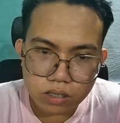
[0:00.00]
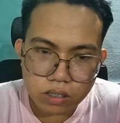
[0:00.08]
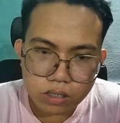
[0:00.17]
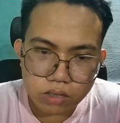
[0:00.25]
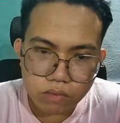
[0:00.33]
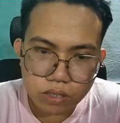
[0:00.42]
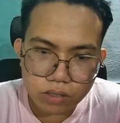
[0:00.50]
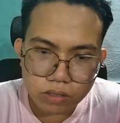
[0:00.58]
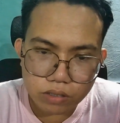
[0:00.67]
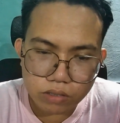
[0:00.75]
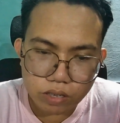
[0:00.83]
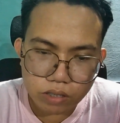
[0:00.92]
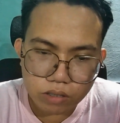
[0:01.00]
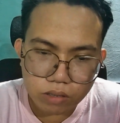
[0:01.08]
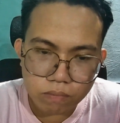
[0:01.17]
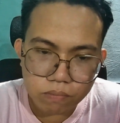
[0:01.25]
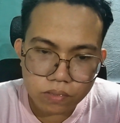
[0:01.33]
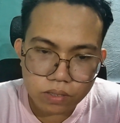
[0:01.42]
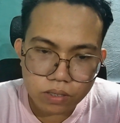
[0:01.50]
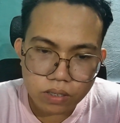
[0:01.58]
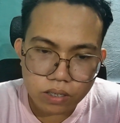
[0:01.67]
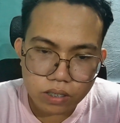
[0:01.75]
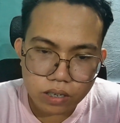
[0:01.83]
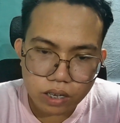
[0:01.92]
Initially vectors are random,
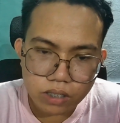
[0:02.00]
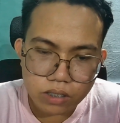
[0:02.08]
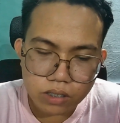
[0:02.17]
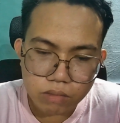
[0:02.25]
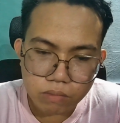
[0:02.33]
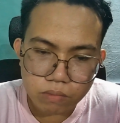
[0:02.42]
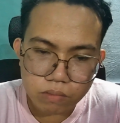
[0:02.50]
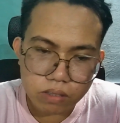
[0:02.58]
like cat is